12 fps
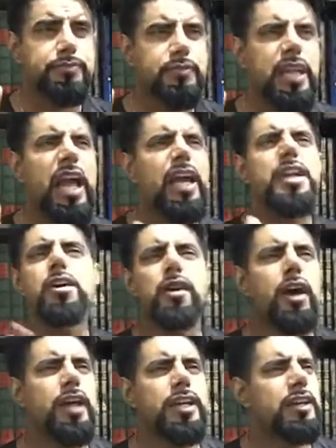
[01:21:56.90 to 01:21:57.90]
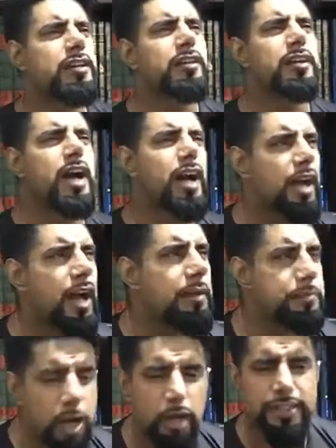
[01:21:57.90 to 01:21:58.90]
I don't I I'm
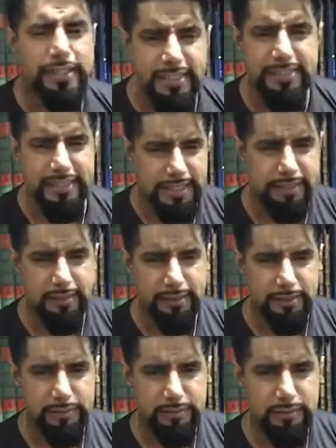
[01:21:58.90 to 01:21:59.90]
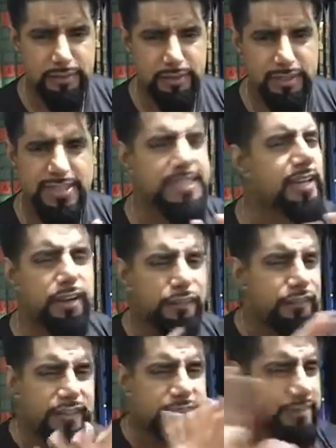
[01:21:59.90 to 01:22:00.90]
not dissing
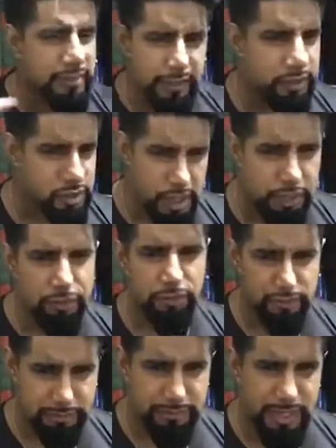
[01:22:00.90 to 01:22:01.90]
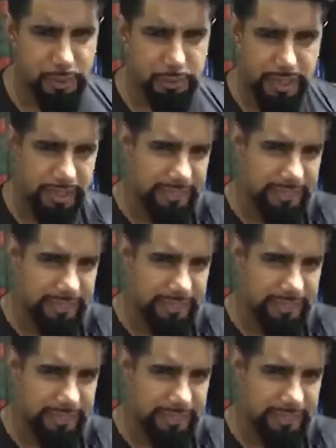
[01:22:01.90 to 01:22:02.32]
Salafis in general. Okay.